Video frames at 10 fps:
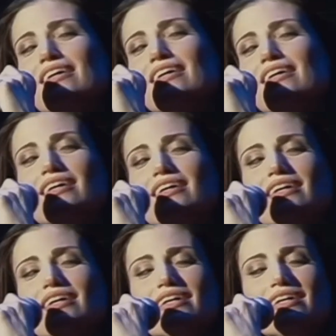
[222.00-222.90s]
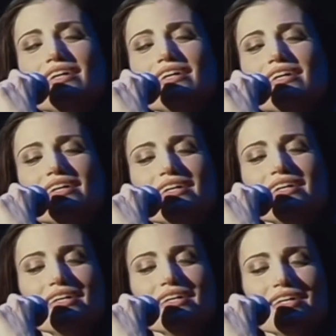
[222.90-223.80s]
about feeling a sense
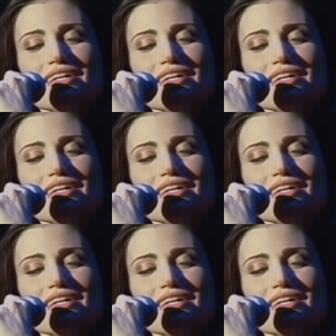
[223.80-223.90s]
that